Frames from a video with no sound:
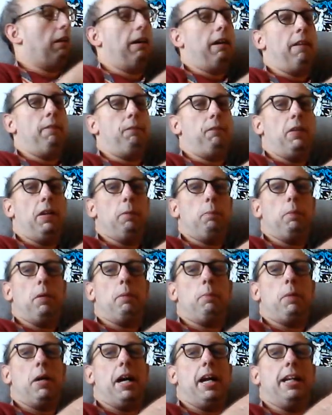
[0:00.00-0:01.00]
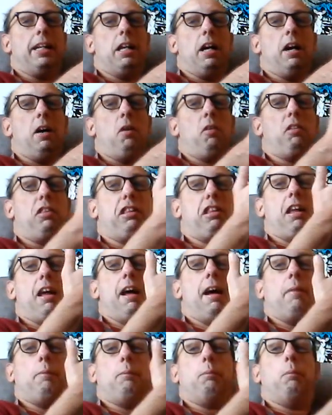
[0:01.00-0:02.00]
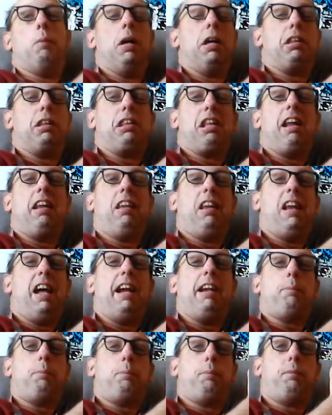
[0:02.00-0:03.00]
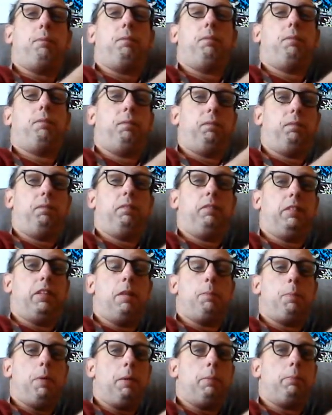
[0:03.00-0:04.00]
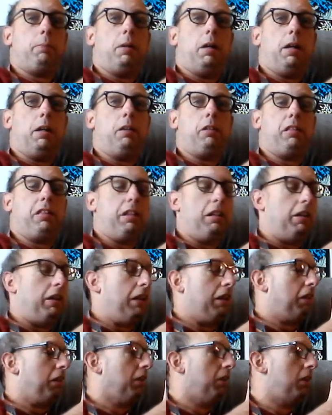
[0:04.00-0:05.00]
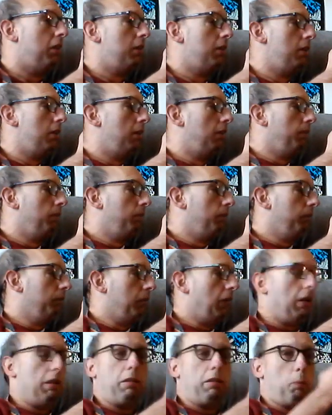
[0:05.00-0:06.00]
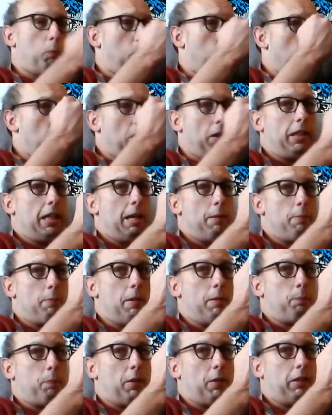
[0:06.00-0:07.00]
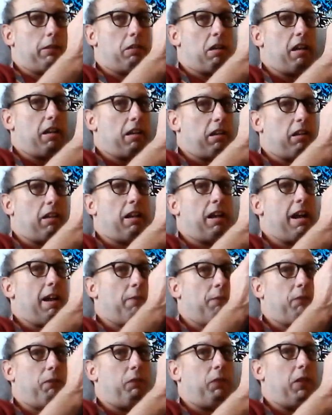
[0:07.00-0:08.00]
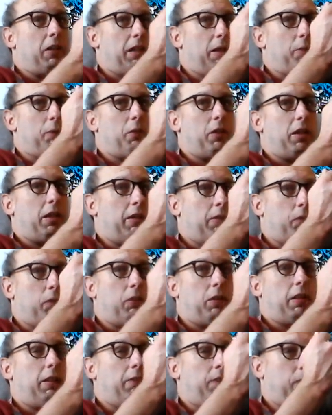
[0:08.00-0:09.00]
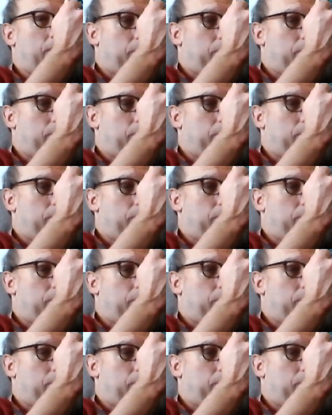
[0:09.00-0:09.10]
Everybody knows how much I like the Paper Mario series. There's one game in particular I really, really, really,